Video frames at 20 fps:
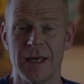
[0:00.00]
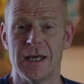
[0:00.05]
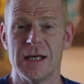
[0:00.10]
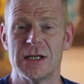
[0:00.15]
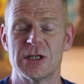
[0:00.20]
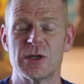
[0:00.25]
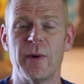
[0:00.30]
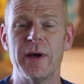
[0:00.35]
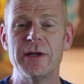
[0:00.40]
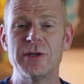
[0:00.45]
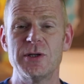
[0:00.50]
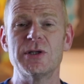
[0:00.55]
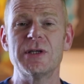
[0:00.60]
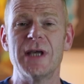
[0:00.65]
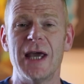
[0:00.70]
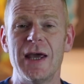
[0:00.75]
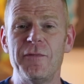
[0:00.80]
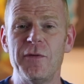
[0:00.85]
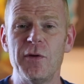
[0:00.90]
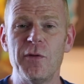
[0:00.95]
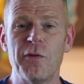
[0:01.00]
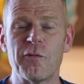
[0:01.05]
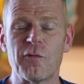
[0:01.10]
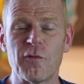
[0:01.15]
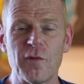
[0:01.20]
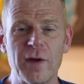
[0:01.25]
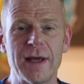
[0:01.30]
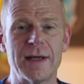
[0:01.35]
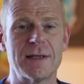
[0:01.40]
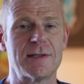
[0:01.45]
So I just gave you
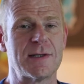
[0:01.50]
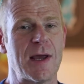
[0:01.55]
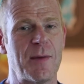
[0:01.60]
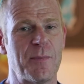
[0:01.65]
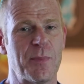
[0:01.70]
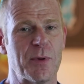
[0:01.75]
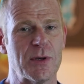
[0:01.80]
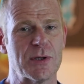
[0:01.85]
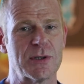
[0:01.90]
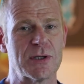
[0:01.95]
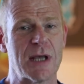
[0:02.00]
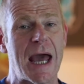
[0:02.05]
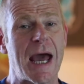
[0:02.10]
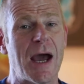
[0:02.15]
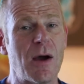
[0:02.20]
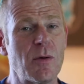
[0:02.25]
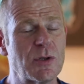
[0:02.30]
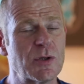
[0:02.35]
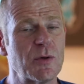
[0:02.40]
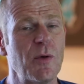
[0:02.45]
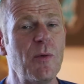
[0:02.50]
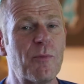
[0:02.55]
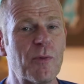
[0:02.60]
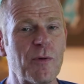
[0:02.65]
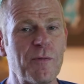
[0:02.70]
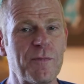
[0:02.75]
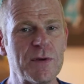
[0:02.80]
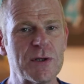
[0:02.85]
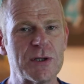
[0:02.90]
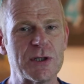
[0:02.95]
3 examples how to
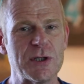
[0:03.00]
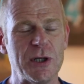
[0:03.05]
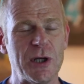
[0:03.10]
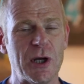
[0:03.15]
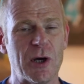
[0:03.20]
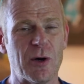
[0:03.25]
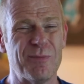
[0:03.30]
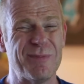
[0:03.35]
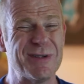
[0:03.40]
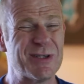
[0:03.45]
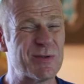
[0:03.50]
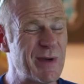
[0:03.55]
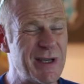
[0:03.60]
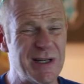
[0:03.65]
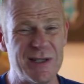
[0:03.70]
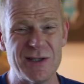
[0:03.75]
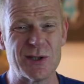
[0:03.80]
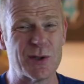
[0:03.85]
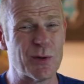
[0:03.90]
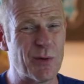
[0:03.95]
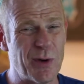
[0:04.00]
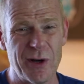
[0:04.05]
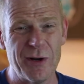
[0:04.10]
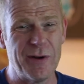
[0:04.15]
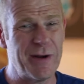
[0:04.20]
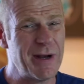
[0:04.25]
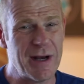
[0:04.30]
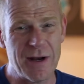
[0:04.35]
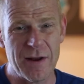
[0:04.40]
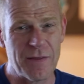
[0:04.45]
improve your studio between
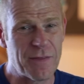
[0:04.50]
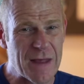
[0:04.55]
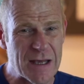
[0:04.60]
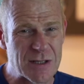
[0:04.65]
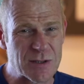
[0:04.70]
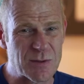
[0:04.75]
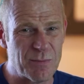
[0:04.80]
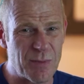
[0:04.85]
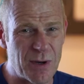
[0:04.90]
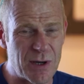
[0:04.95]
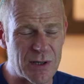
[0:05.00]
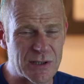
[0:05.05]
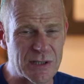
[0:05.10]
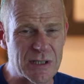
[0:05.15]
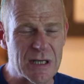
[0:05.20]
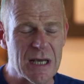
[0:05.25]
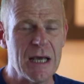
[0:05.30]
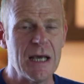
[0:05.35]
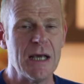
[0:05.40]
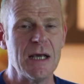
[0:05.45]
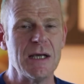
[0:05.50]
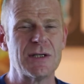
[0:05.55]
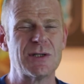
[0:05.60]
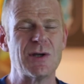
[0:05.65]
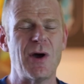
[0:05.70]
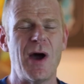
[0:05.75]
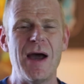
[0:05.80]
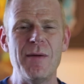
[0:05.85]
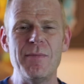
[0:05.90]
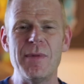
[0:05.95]
$200 and $1,000. So
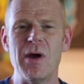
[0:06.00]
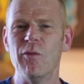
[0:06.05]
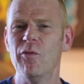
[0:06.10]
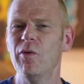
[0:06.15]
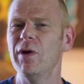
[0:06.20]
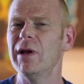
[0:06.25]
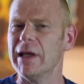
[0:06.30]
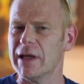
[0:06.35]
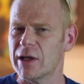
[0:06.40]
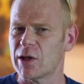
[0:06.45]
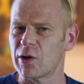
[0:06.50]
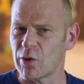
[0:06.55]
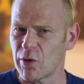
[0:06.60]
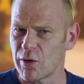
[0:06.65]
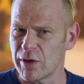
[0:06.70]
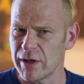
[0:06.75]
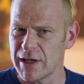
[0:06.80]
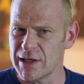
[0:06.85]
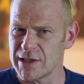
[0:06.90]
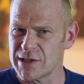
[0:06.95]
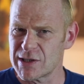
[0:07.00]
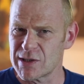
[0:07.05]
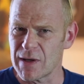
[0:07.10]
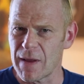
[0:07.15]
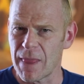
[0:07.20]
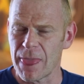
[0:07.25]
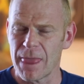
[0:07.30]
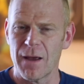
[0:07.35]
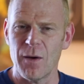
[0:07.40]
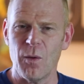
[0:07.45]
I'm now really curious
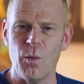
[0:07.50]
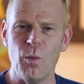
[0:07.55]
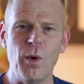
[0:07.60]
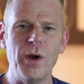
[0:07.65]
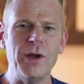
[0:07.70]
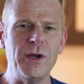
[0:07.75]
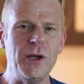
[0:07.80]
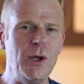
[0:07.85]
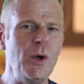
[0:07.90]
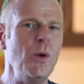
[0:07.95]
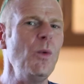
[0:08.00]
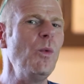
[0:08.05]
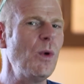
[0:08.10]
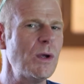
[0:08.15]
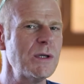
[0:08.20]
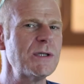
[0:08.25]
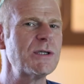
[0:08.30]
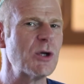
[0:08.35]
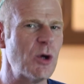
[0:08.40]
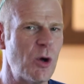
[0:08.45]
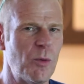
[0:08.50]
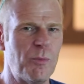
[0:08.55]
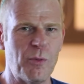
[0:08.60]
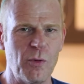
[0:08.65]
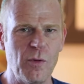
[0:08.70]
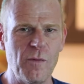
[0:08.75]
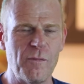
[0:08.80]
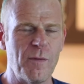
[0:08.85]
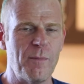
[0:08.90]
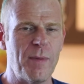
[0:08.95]
what you want to
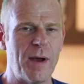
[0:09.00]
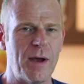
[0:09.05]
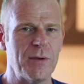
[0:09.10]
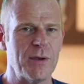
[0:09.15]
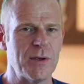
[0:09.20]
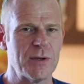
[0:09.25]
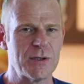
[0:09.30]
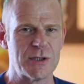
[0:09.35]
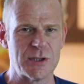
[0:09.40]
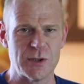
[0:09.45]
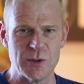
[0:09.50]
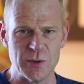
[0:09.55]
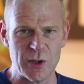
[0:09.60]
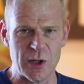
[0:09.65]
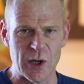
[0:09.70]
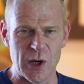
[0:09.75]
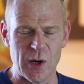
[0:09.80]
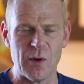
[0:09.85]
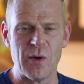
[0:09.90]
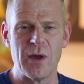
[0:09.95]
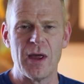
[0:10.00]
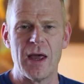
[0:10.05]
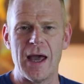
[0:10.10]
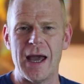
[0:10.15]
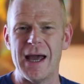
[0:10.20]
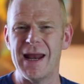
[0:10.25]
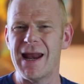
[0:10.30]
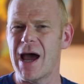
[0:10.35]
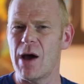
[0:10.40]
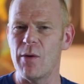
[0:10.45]
improve about your studio
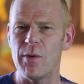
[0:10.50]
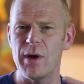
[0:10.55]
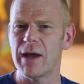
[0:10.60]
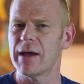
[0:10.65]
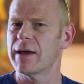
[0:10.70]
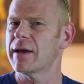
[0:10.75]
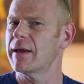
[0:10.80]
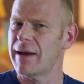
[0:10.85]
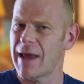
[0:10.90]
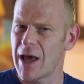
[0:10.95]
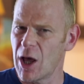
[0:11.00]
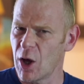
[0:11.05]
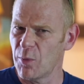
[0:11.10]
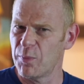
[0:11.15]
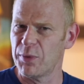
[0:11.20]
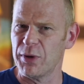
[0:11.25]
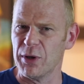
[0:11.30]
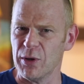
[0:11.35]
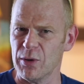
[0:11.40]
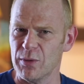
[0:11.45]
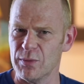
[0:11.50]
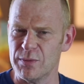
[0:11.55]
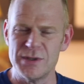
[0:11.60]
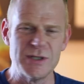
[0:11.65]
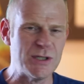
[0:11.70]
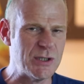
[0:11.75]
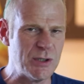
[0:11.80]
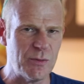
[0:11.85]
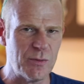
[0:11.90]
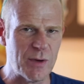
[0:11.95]
and how I can help you
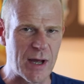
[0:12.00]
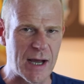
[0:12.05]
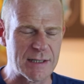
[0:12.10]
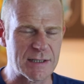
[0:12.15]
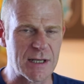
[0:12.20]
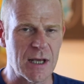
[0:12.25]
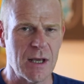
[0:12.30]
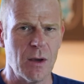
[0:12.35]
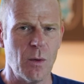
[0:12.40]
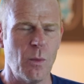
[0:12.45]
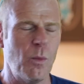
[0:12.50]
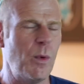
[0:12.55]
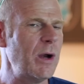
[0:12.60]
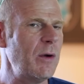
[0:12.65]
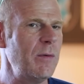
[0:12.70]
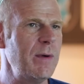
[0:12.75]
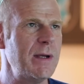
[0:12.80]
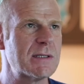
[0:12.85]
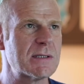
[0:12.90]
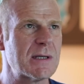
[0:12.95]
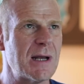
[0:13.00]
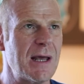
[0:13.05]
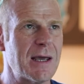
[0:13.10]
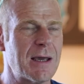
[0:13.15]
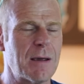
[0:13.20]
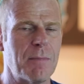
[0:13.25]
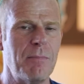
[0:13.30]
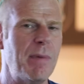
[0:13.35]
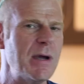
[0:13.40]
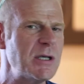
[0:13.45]
to do that. Whether it's
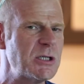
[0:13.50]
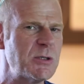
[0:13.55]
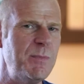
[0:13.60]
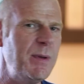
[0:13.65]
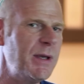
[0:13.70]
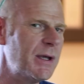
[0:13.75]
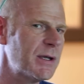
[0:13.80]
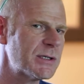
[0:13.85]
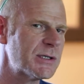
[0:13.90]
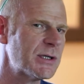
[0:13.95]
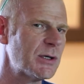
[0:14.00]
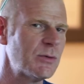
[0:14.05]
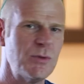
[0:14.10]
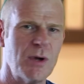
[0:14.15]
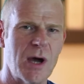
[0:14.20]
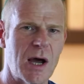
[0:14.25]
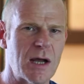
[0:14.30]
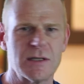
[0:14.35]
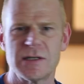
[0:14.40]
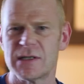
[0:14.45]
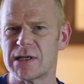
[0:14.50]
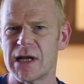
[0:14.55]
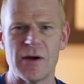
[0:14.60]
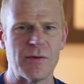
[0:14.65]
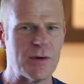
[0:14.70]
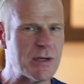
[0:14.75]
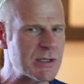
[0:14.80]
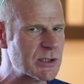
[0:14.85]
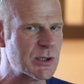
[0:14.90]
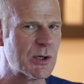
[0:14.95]
like my speakers do not
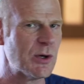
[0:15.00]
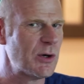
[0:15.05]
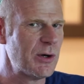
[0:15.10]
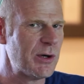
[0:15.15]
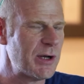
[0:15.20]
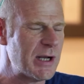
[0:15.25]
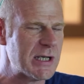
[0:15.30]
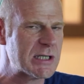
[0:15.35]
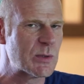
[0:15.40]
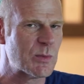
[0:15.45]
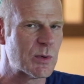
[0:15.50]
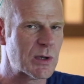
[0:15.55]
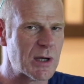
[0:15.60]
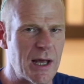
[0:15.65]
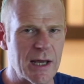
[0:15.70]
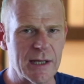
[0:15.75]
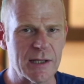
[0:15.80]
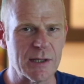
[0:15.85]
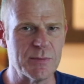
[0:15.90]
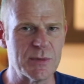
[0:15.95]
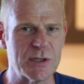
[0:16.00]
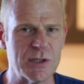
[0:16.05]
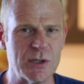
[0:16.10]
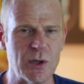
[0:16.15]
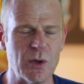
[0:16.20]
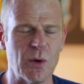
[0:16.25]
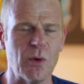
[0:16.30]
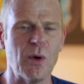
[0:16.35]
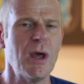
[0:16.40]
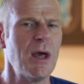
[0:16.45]
sound as good as I would like them to
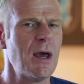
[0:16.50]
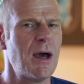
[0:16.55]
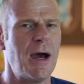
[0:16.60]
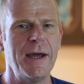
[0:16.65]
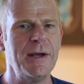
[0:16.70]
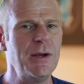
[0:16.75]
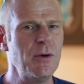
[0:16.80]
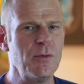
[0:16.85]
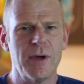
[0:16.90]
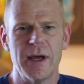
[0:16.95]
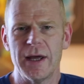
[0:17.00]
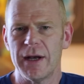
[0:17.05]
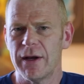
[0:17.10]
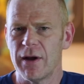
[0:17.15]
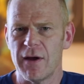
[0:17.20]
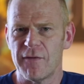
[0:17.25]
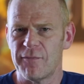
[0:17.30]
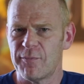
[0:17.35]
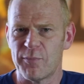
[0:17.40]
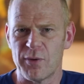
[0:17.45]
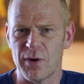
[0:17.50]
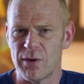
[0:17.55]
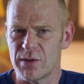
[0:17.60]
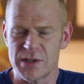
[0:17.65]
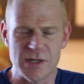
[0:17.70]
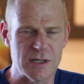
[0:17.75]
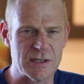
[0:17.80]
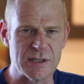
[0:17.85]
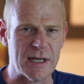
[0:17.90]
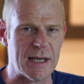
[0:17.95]
do. I don't get enough
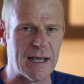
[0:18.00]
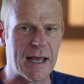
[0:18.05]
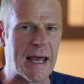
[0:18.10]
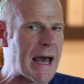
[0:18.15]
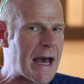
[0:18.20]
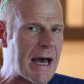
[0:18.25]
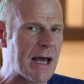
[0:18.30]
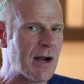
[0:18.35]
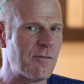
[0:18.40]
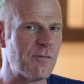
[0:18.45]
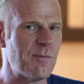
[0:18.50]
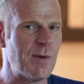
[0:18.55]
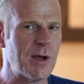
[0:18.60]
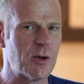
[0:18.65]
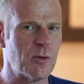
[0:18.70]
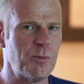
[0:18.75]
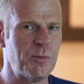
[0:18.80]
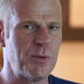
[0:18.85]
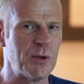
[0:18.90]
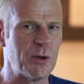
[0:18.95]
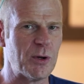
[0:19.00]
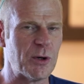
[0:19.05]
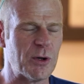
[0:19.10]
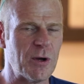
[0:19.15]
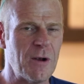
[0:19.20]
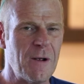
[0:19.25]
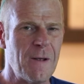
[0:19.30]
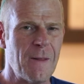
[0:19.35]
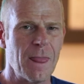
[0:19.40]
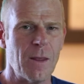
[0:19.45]
processing out of my computer.
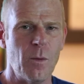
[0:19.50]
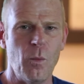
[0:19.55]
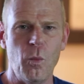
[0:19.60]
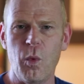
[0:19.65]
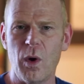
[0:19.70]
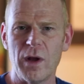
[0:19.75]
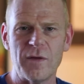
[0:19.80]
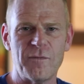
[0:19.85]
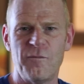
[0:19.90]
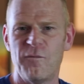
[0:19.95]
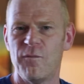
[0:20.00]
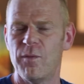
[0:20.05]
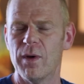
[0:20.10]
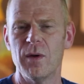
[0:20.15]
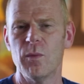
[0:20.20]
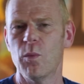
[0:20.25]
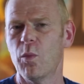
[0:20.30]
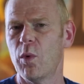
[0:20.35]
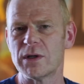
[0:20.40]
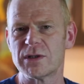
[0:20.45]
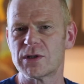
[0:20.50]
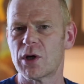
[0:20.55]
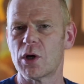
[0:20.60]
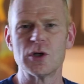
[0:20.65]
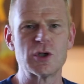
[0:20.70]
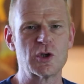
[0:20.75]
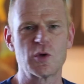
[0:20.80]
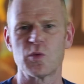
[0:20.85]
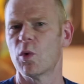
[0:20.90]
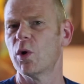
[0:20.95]
What
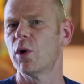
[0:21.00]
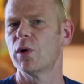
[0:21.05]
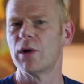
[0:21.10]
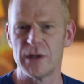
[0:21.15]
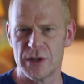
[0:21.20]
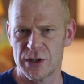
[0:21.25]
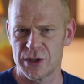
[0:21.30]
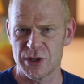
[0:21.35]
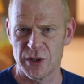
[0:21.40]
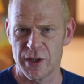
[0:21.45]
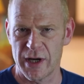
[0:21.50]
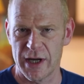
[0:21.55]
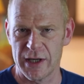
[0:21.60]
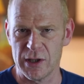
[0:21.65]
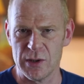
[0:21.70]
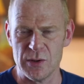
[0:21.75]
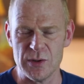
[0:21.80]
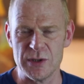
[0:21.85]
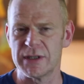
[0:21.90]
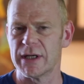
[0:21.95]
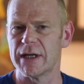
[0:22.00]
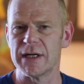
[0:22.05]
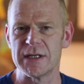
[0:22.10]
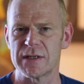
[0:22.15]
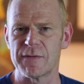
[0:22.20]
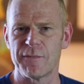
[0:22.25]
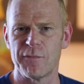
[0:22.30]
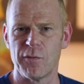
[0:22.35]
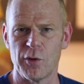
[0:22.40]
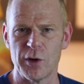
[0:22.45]
controller should I use that is
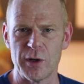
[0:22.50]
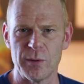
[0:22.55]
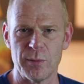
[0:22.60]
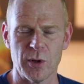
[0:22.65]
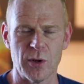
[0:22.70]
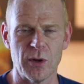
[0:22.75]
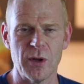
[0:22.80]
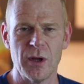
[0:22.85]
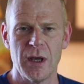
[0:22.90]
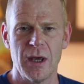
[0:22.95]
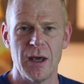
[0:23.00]
affordable?